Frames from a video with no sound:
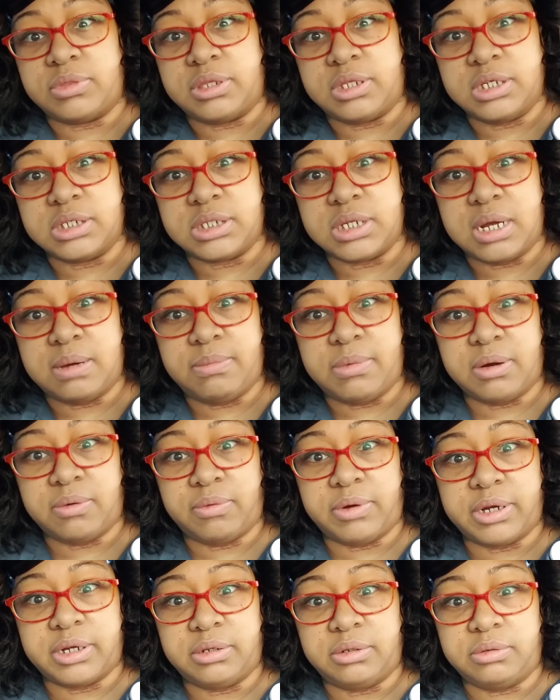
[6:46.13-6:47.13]
this not my
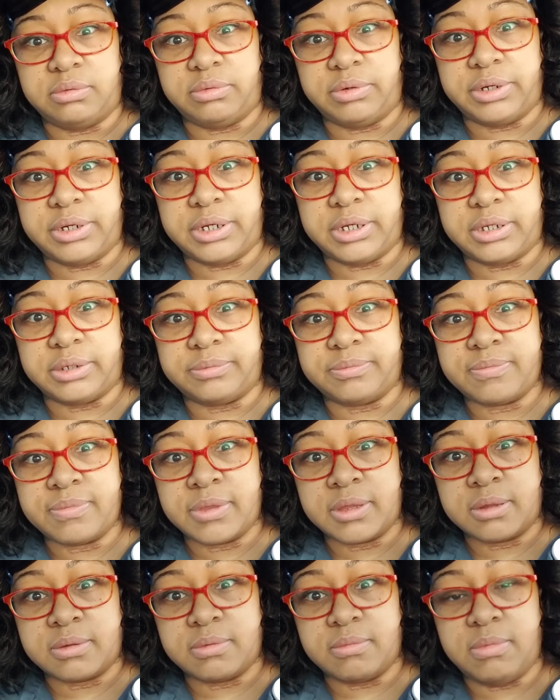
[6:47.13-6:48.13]
regular ring.
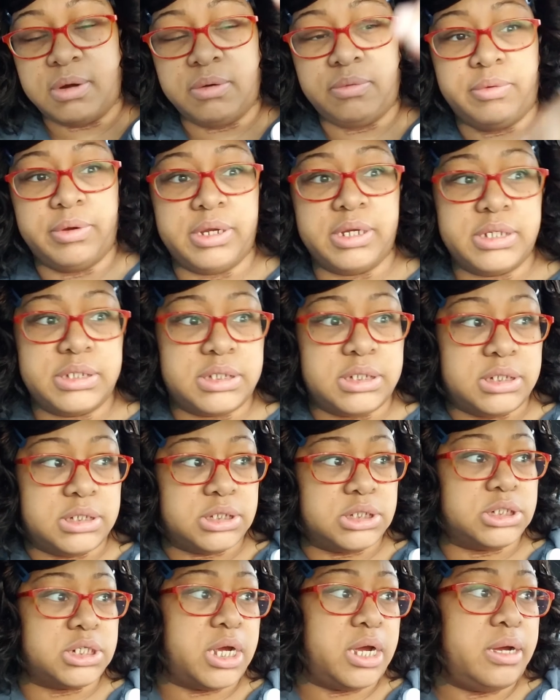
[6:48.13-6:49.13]
My ring is in the
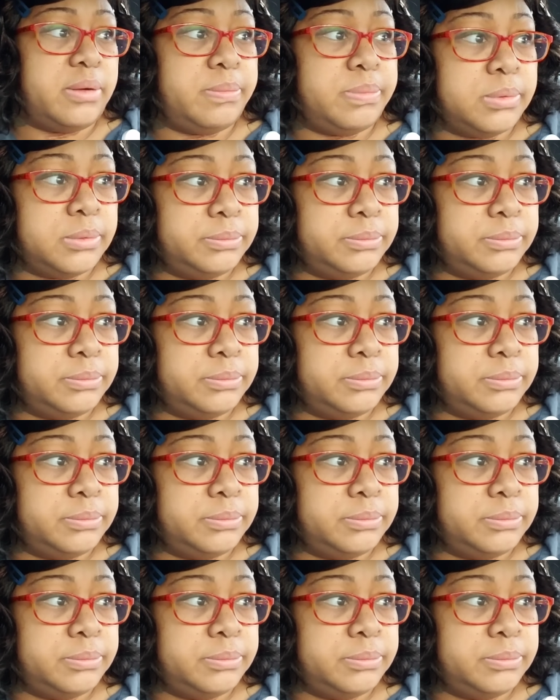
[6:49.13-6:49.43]
shop.